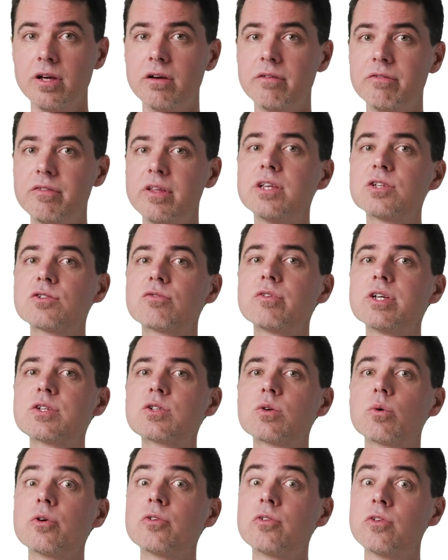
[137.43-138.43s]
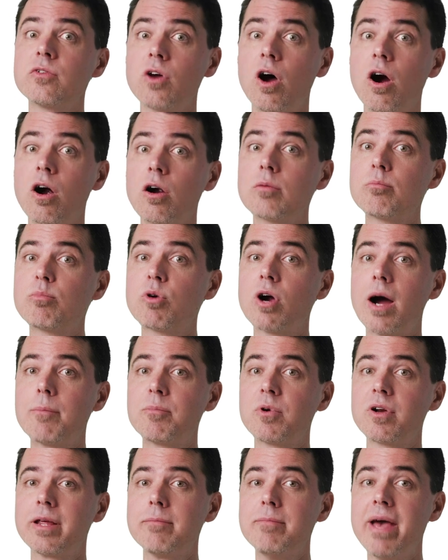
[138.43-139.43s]
If these resources aren't
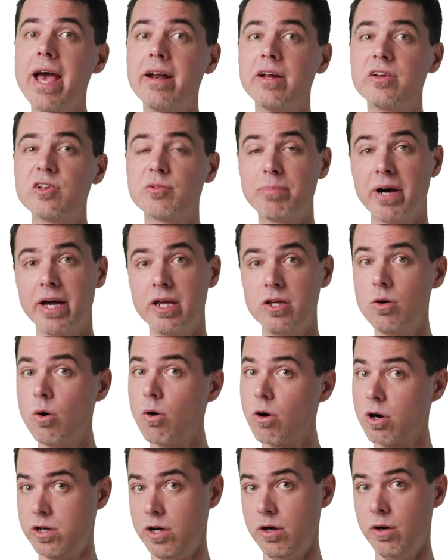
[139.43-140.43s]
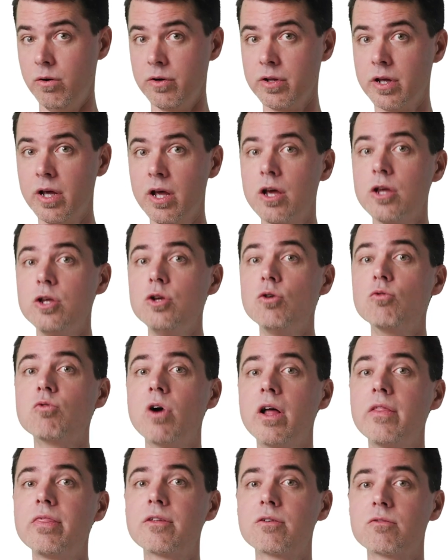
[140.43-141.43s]
properly managed by your code, you
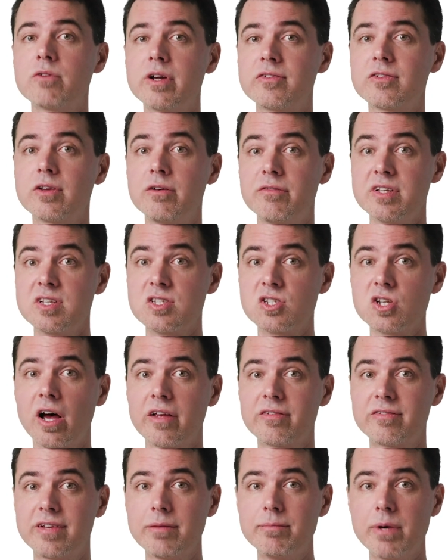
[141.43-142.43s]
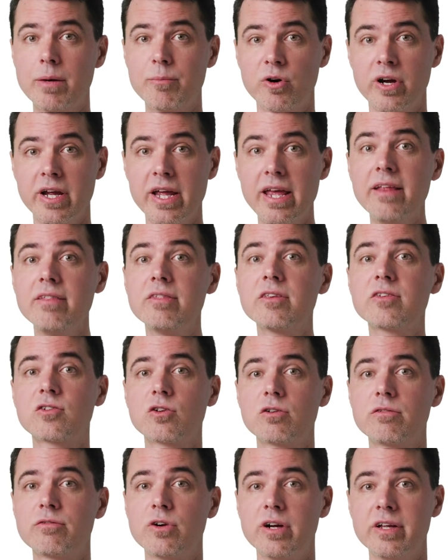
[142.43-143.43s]
run the risk of exhausting memory in the
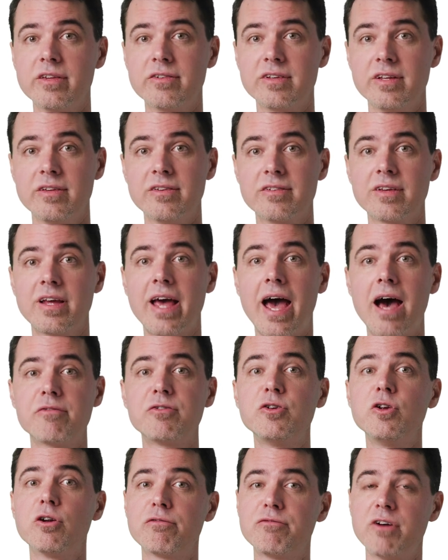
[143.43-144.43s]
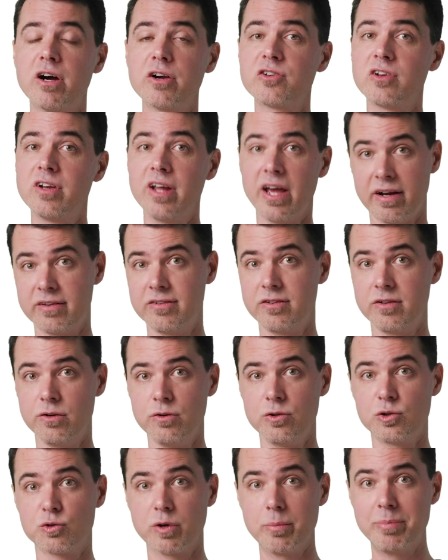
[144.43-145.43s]
server instance after your function
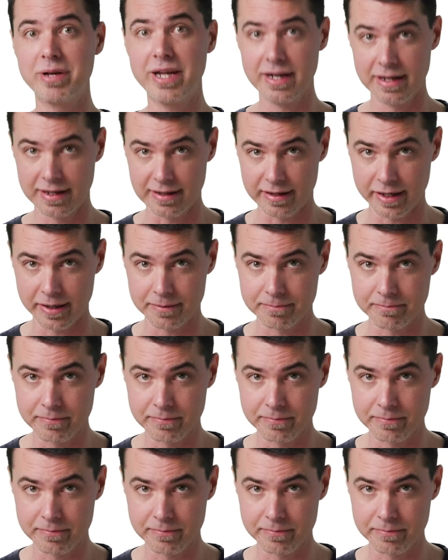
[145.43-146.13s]
executes repeatedly.